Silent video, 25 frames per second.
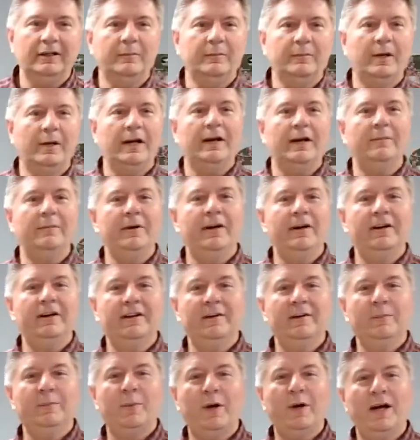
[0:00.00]
Buy
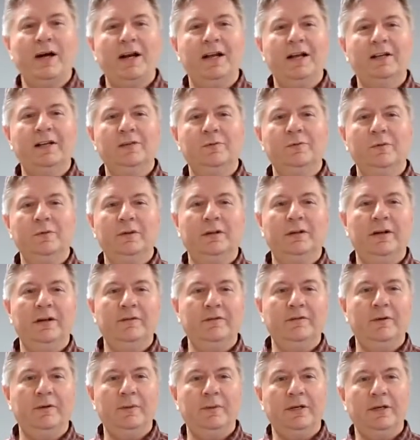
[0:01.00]
American products. We
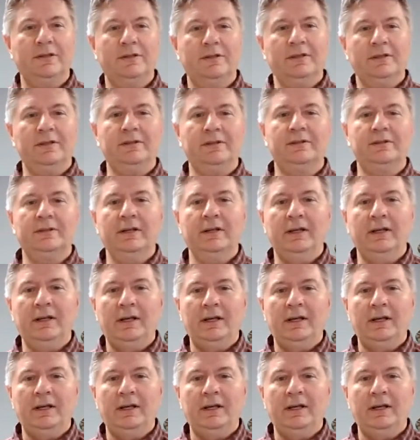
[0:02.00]
love your business.